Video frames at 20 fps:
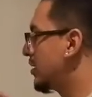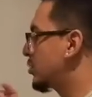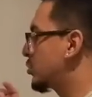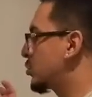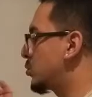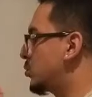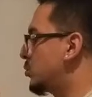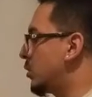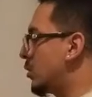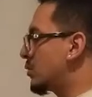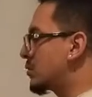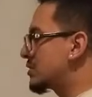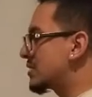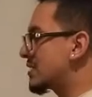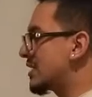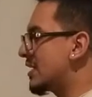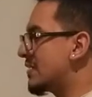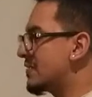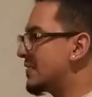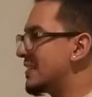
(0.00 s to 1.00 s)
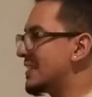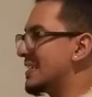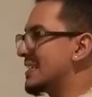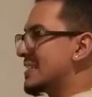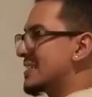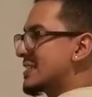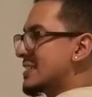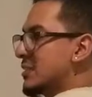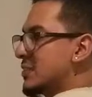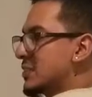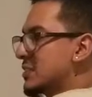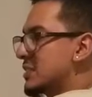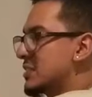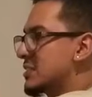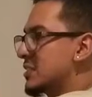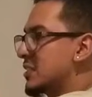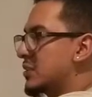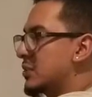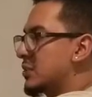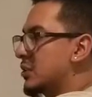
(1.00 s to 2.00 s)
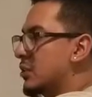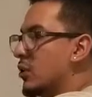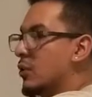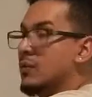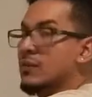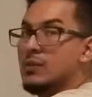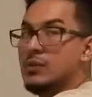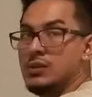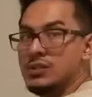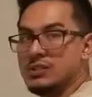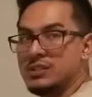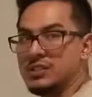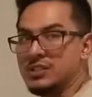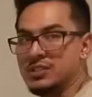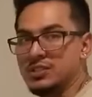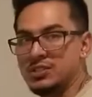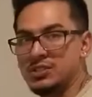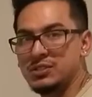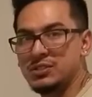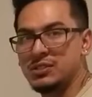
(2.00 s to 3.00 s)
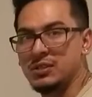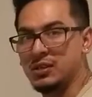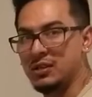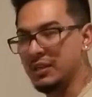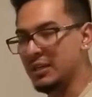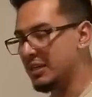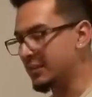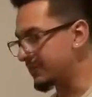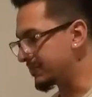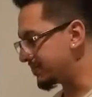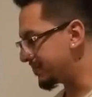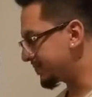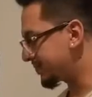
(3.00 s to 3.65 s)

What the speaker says: 207 is still considered low voltage. All right.